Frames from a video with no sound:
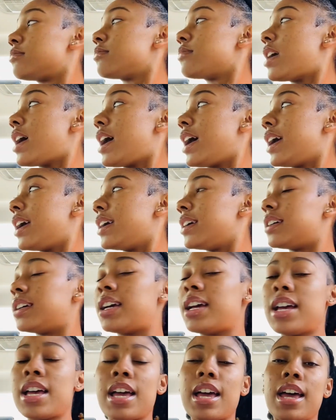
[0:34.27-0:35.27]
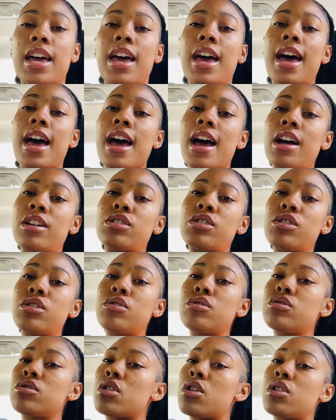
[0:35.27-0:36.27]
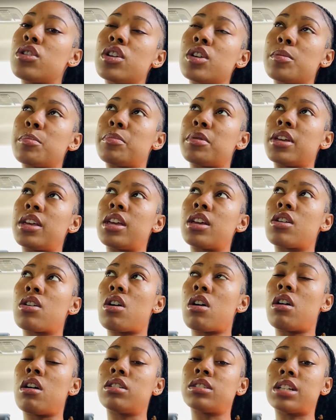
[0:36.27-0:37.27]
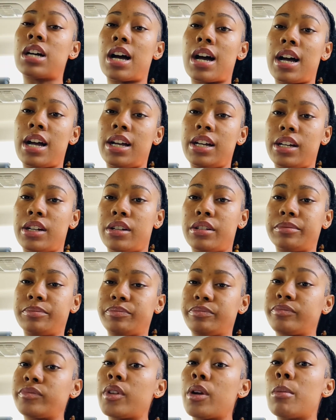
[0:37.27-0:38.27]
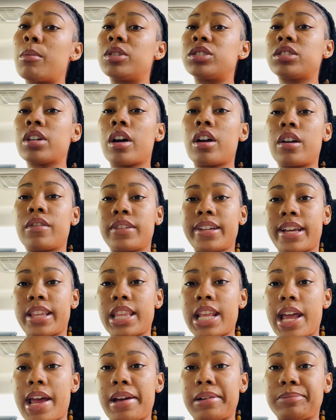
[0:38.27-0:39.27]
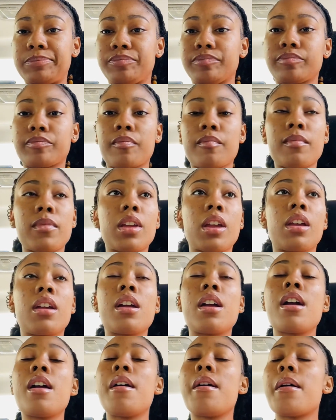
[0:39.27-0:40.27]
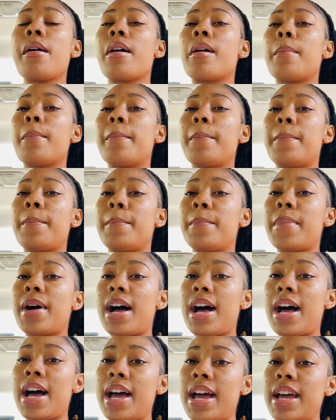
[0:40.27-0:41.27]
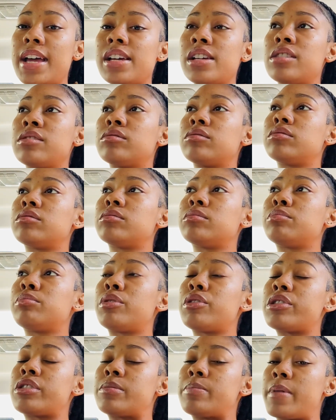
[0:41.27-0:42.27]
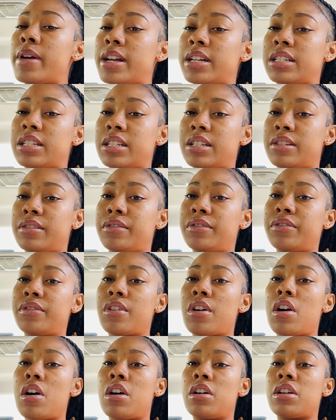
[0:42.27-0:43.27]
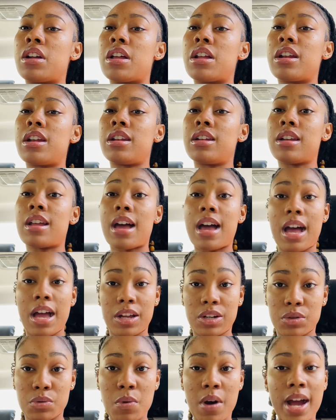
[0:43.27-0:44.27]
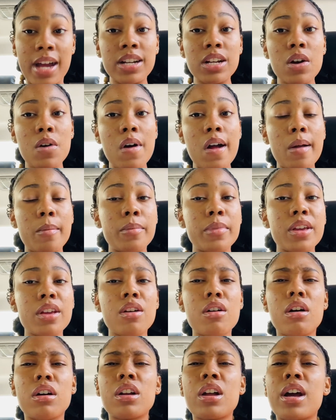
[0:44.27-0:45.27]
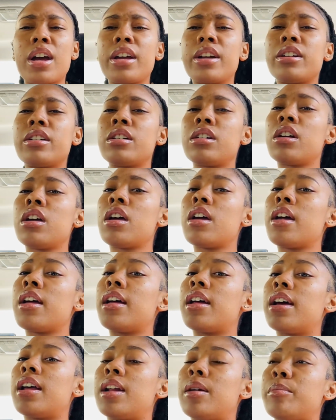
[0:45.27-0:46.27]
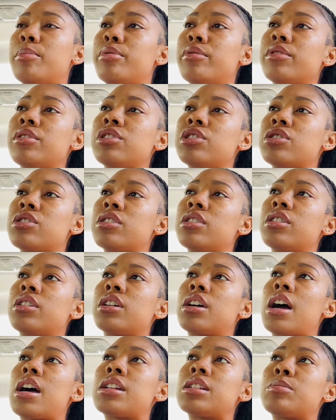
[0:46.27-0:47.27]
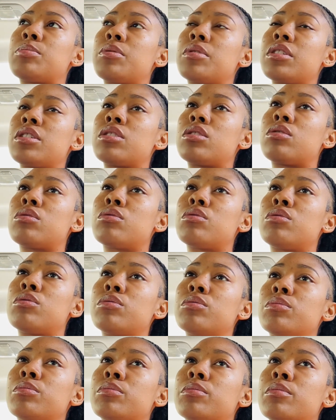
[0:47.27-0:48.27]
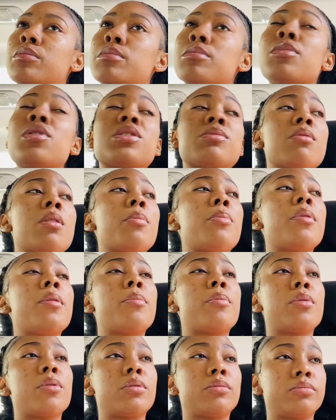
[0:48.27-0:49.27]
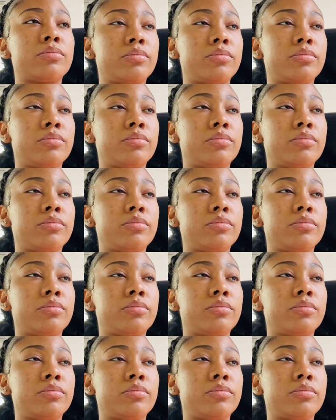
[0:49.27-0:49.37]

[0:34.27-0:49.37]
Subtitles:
hey, how do you know you're being called higher? I'm gonna start off like that. My perspective on how do I know I'm being called higher, and I'm pretty sure God is putting through multiple people